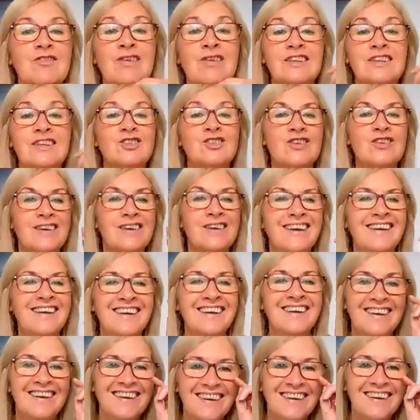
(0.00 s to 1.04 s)
Right,
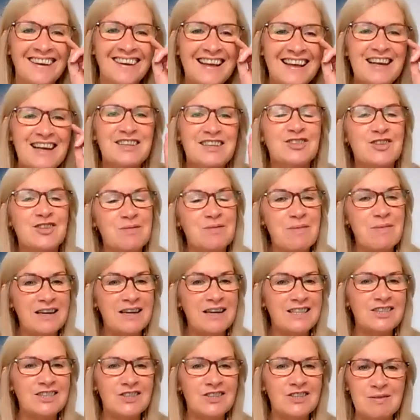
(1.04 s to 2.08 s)
so you might
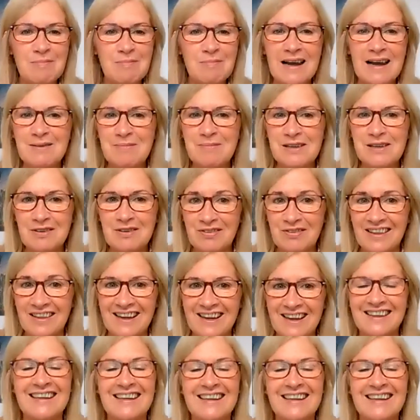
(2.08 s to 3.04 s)
need to remind me of the,